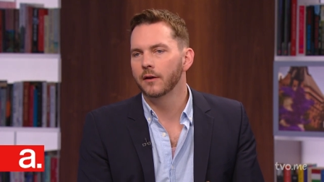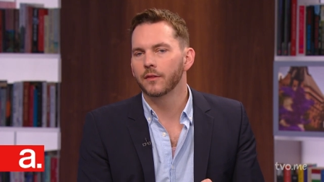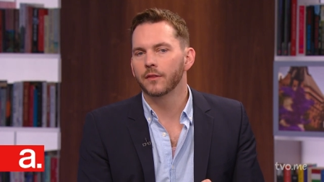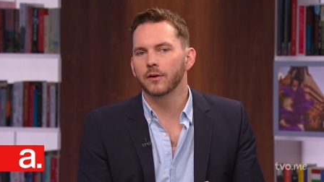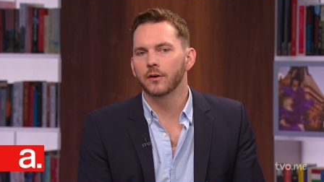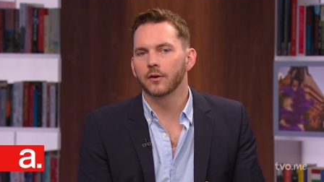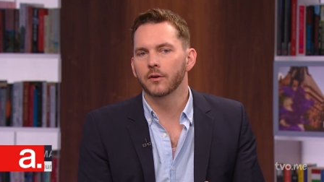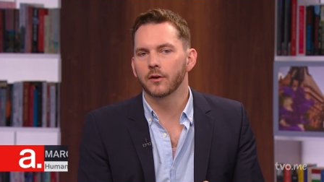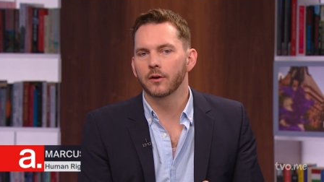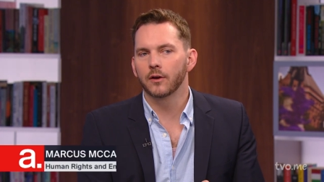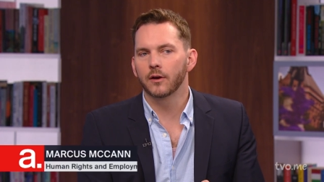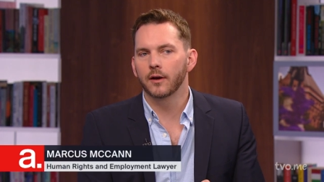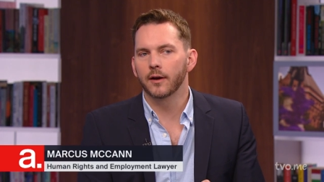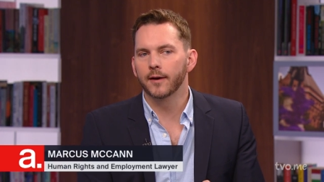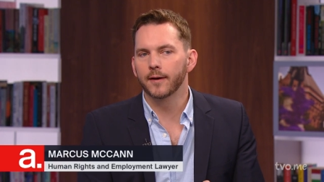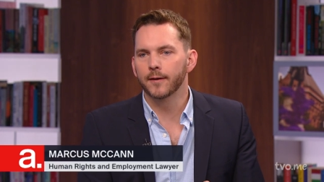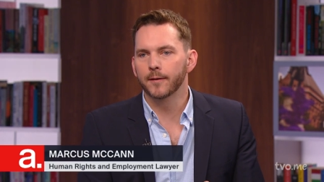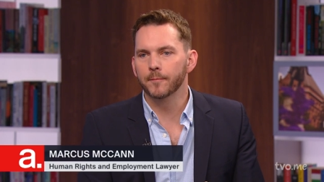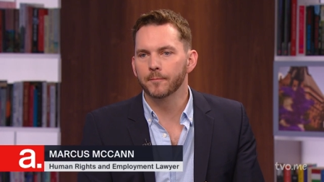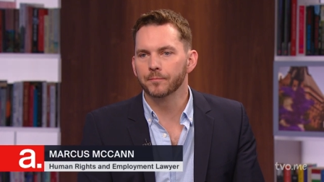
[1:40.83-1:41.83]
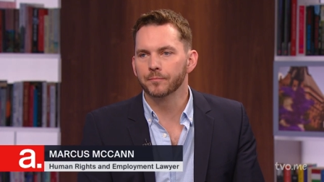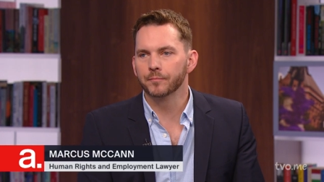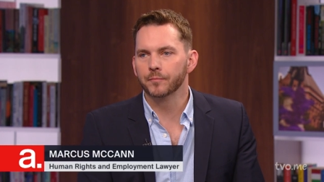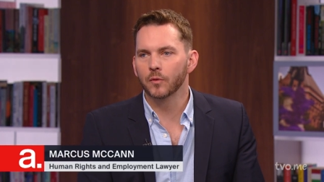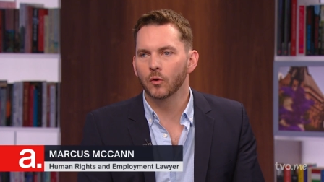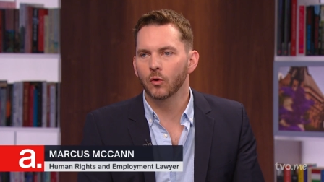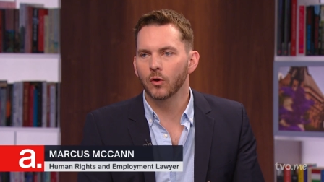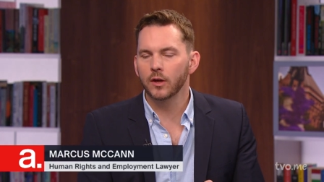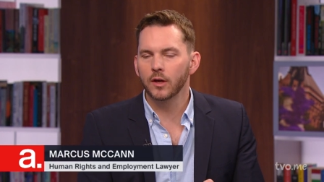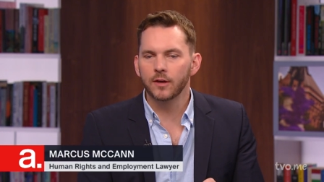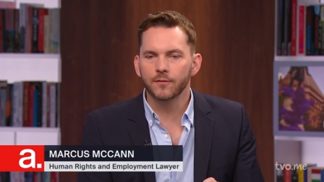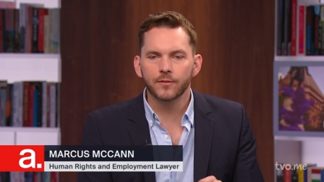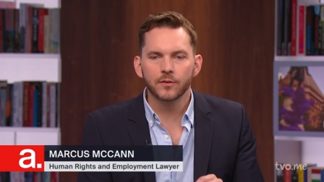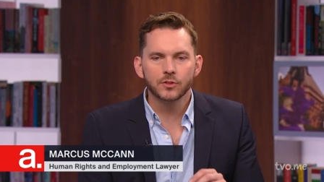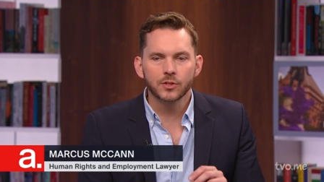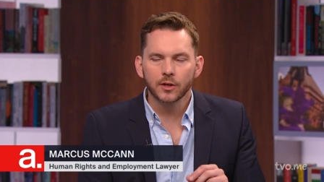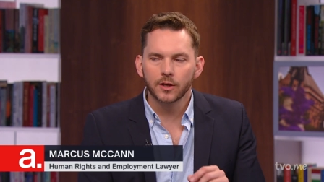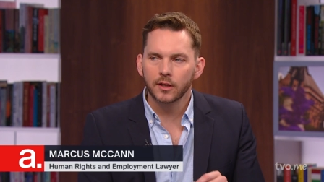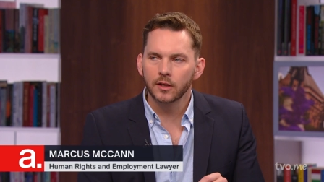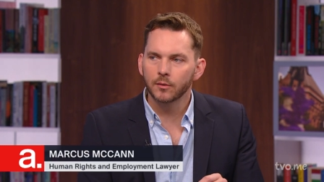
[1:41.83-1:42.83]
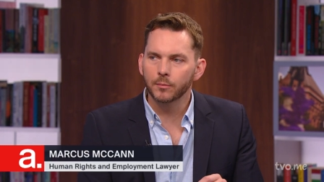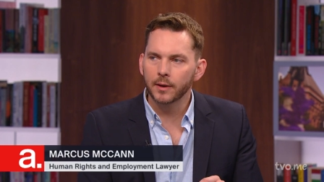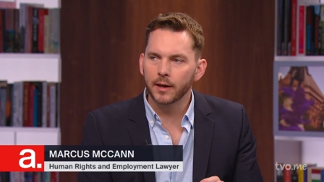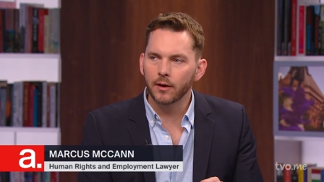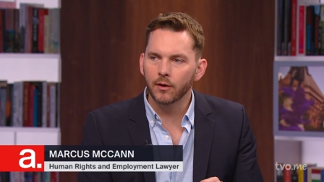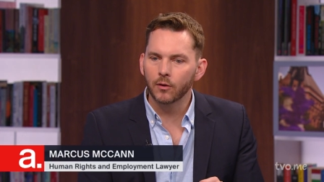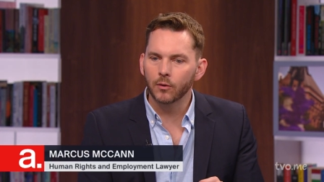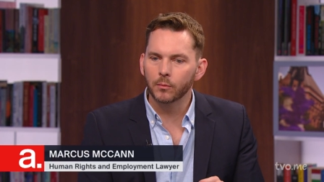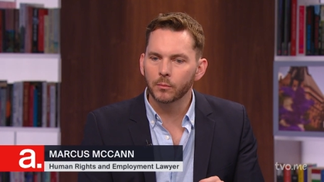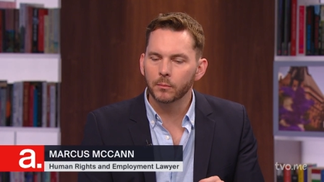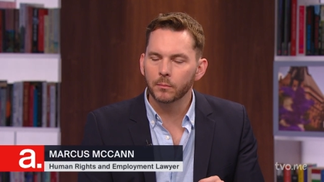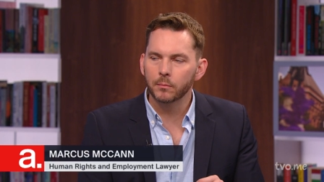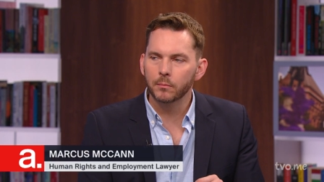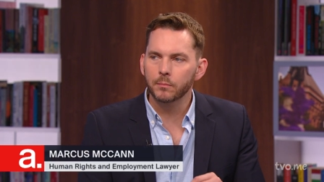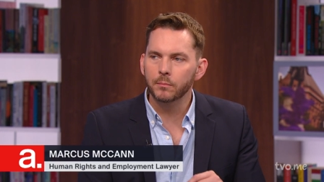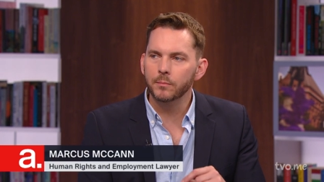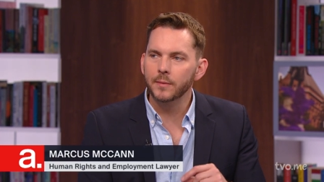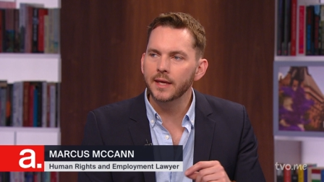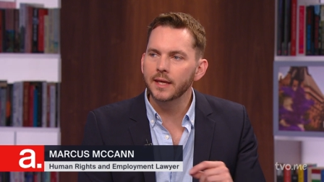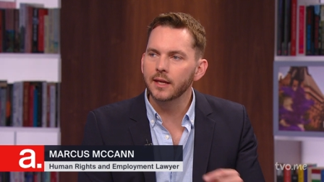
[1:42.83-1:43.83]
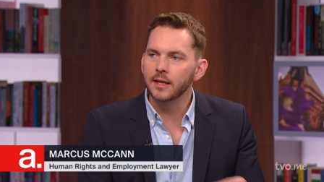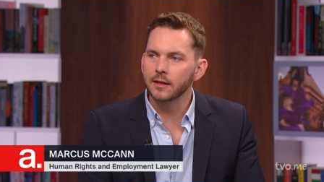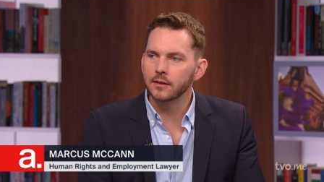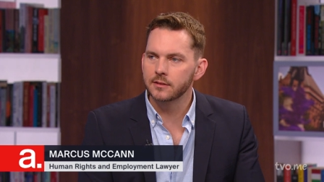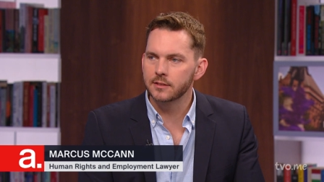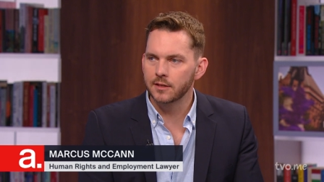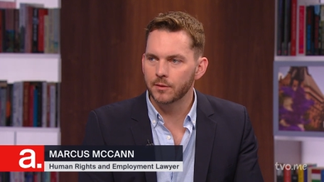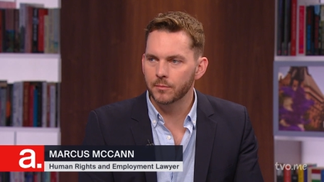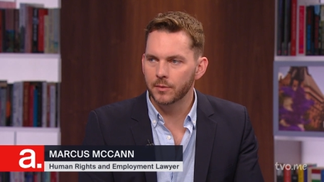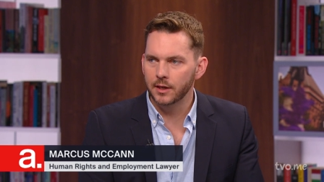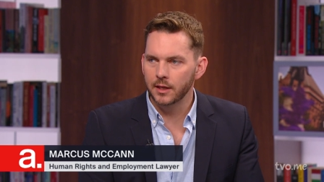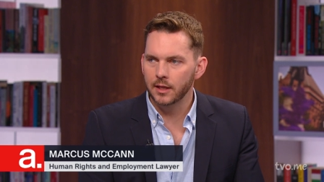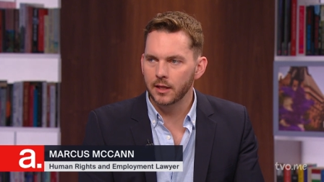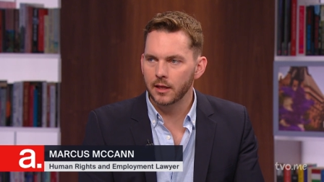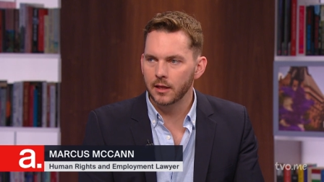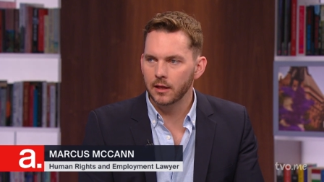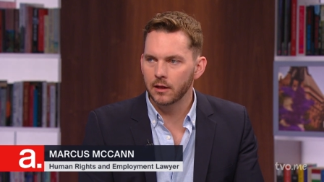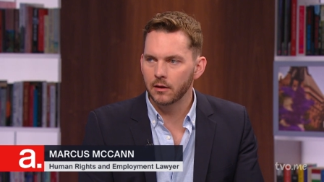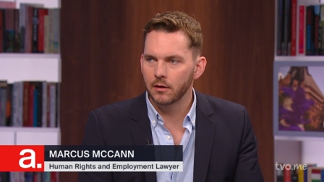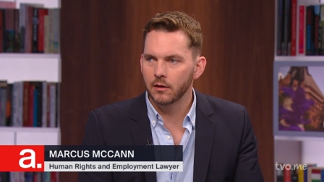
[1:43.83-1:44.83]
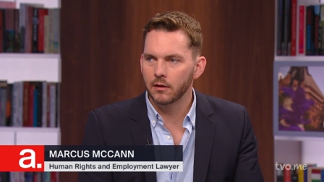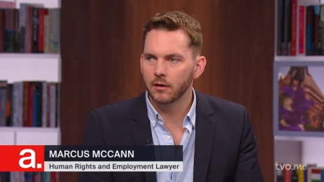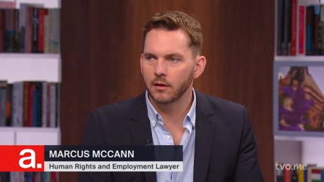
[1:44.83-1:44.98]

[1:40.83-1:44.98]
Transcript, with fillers: There, um, if you're talking about meeting somebody